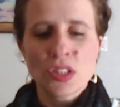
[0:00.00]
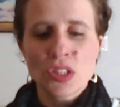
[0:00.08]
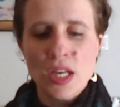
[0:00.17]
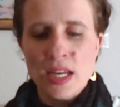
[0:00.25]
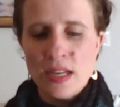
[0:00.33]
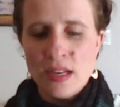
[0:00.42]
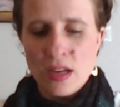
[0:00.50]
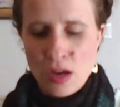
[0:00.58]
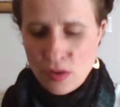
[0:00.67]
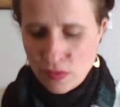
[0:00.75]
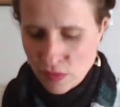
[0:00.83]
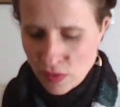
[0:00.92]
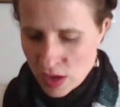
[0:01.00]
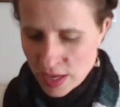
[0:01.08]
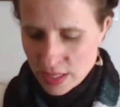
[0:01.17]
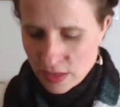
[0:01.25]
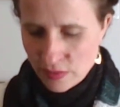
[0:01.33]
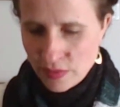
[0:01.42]
shade of
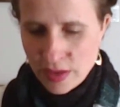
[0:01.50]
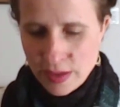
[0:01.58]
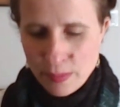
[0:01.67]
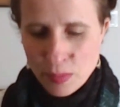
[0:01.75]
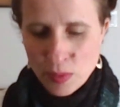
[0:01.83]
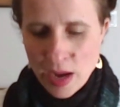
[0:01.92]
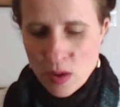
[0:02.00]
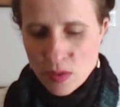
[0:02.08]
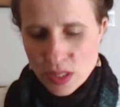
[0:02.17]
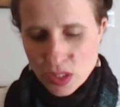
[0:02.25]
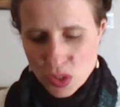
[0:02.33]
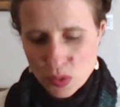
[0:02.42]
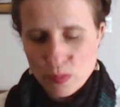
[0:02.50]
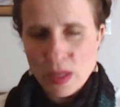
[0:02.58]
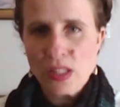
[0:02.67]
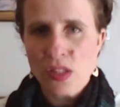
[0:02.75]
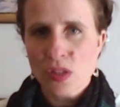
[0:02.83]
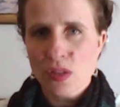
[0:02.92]
kind of a brownish
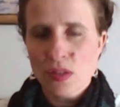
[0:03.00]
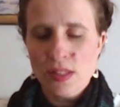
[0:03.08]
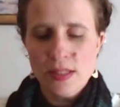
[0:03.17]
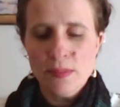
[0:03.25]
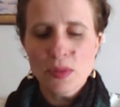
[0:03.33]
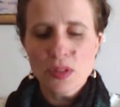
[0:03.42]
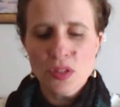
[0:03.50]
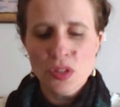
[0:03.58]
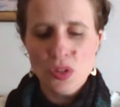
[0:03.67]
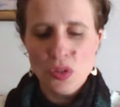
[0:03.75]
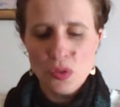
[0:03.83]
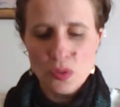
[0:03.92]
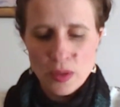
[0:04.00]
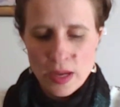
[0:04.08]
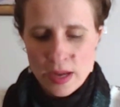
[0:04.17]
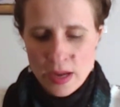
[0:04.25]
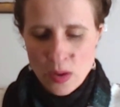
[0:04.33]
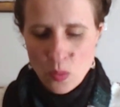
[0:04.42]
mustard, similar to
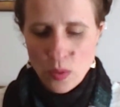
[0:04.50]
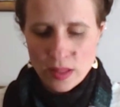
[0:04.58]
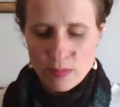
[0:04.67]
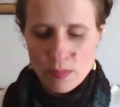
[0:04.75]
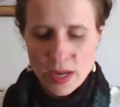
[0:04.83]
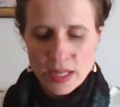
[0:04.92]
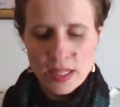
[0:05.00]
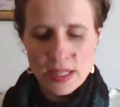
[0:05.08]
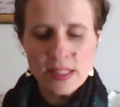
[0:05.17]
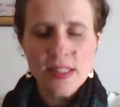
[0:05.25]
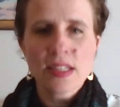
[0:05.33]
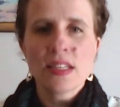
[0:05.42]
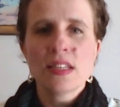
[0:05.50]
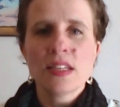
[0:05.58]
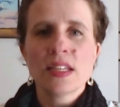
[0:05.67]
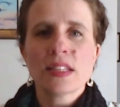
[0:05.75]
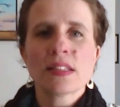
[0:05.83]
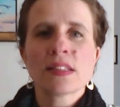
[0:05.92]
what my Tuscan
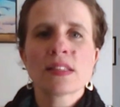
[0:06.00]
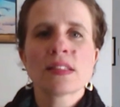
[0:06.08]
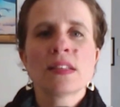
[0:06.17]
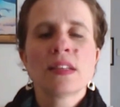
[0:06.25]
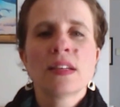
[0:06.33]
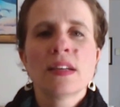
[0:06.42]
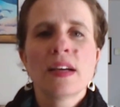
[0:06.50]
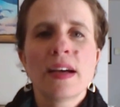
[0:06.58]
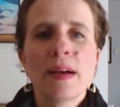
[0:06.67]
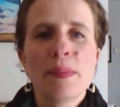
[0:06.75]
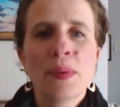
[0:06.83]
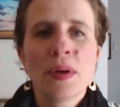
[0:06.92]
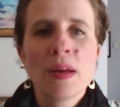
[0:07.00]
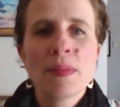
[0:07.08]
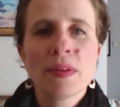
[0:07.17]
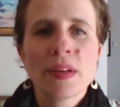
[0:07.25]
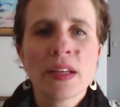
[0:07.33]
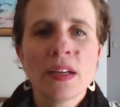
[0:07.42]
Knits
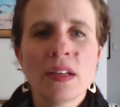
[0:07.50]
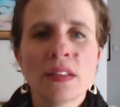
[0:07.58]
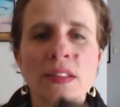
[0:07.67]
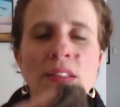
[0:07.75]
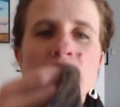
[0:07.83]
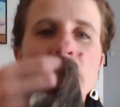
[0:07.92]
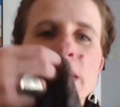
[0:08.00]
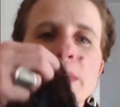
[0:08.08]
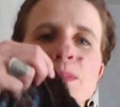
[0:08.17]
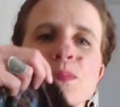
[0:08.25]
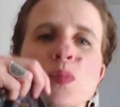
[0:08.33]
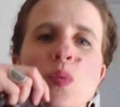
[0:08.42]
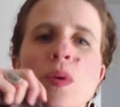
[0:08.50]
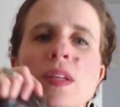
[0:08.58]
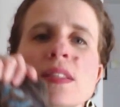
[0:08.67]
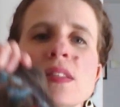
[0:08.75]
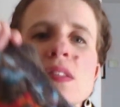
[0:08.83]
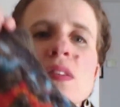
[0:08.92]
primary color
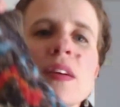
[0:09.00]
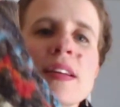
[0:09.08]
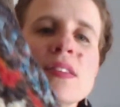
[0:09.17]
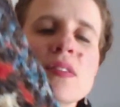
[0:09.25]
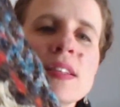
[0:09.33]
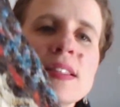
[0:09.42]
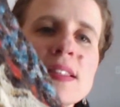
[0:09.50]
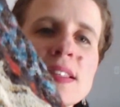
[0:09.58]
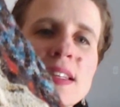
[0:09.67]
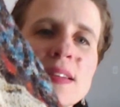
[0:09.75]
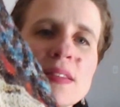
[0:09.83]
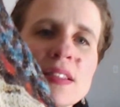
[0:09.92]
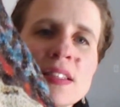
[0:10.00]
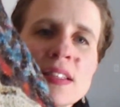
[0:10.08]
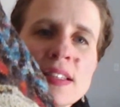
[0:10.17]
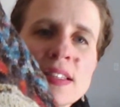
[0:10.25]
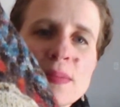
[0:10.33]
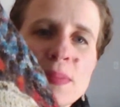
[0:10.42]
was. So as you can see, it's
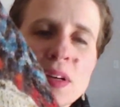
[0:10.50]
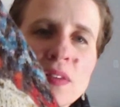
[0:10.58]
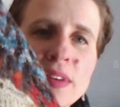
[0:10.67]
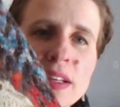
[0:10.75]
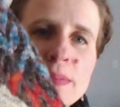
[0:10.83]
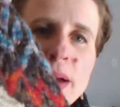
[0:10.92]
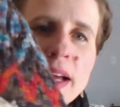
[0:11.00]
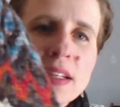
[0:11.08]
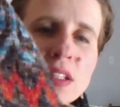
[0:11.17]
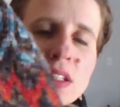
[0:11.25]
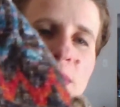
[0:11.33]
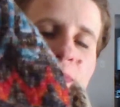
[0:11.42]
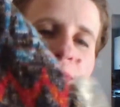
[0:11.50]
just a perfect match.